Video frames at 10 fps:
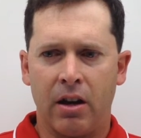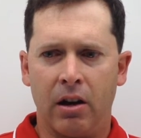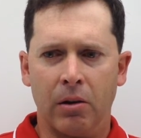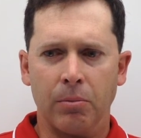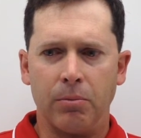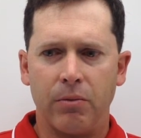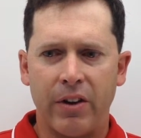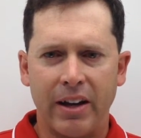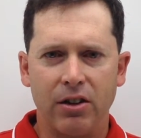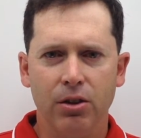
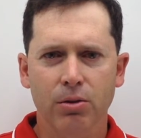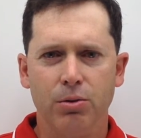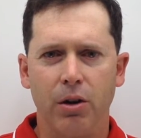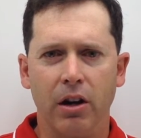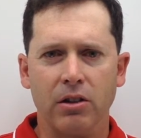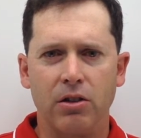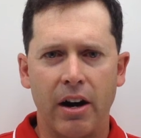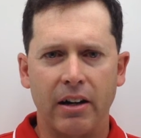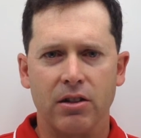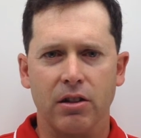Van 2's runs
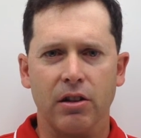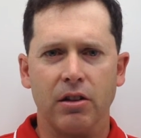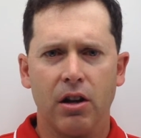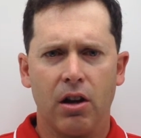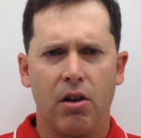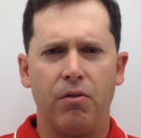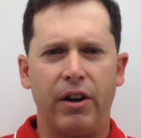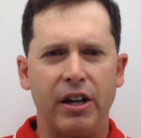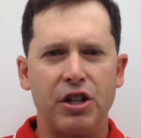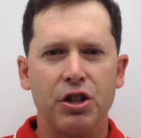are actually
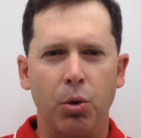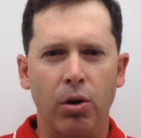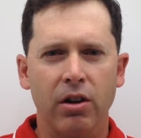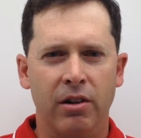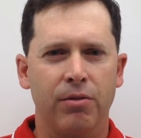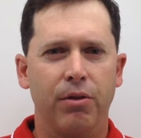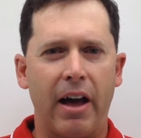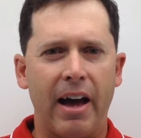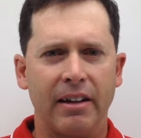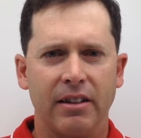very short and
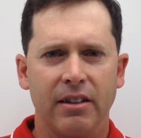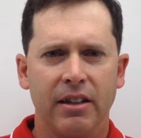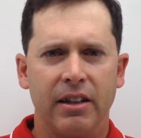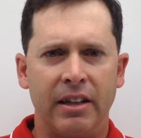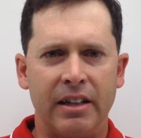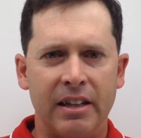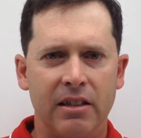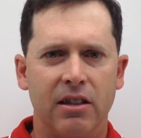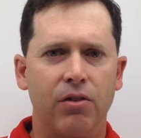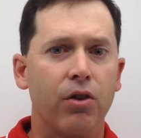flat and
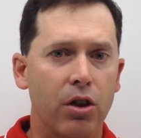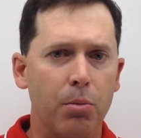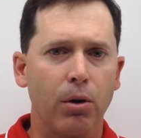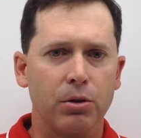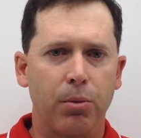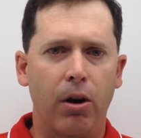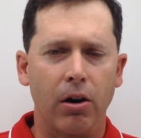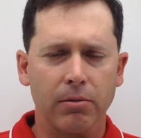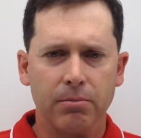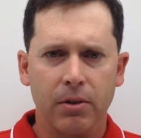easy for the most
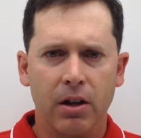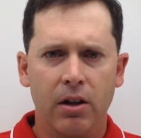part.